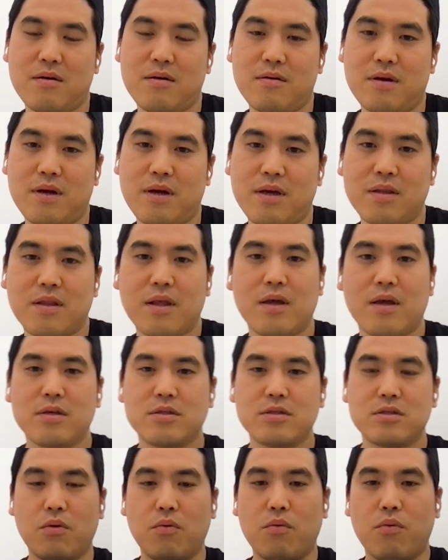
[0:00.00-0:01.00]
right
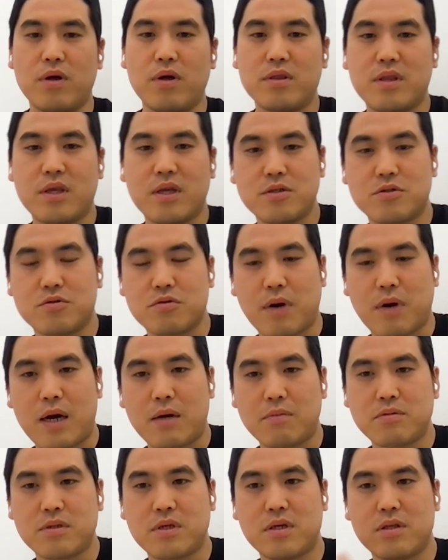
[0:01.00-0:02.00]
so one thing
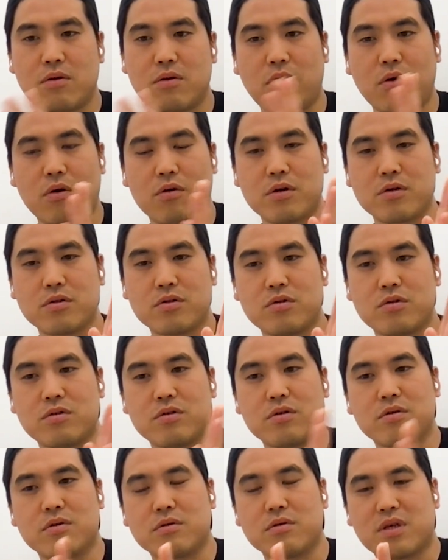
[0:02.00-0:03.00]
drops in order
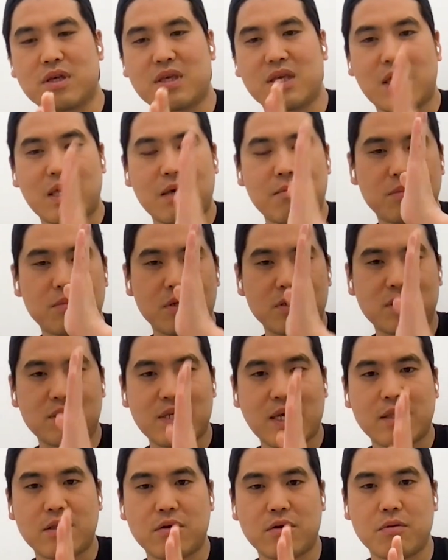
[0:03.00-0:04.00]
to keep the
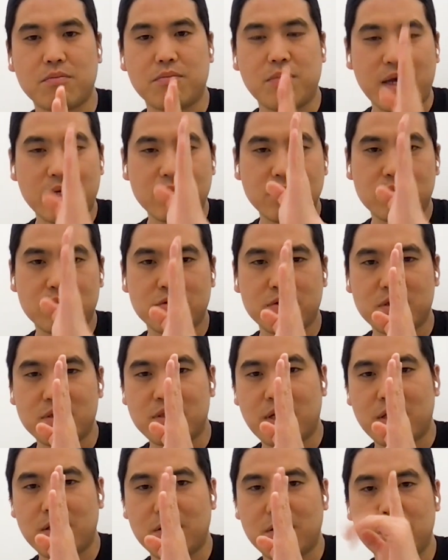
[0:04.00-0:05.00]
center of mass to the
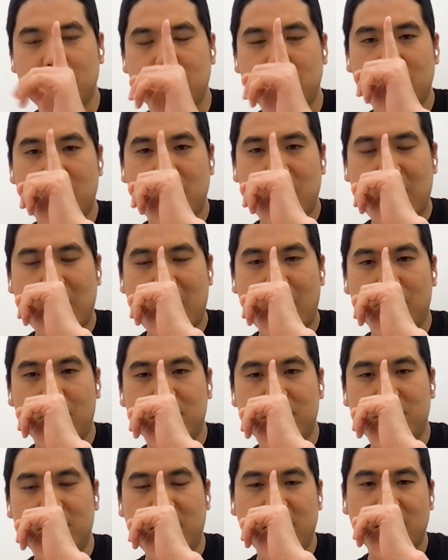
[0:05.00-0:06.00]
center our
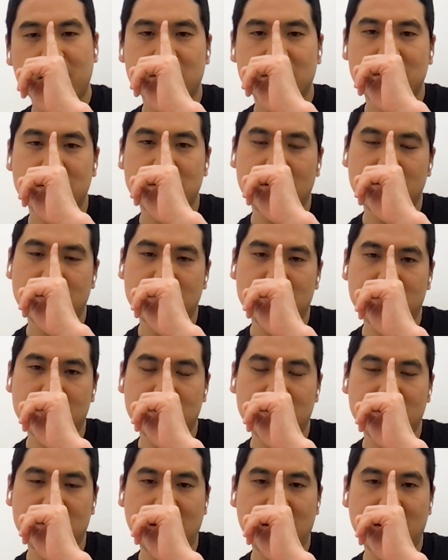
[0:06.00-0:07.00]
neck starts
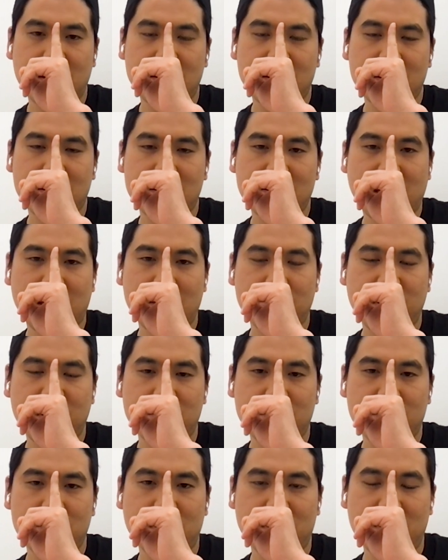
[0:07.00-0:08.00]
to side bend
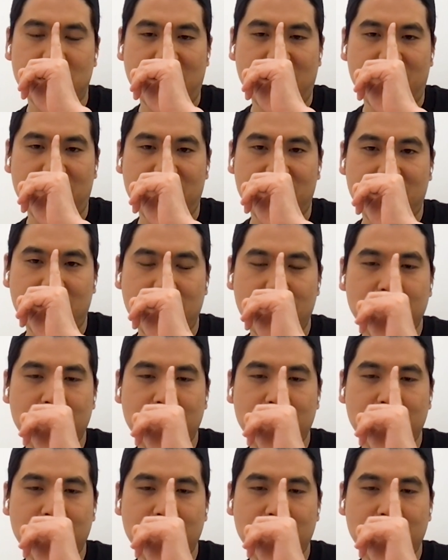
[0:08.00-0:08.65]
to the left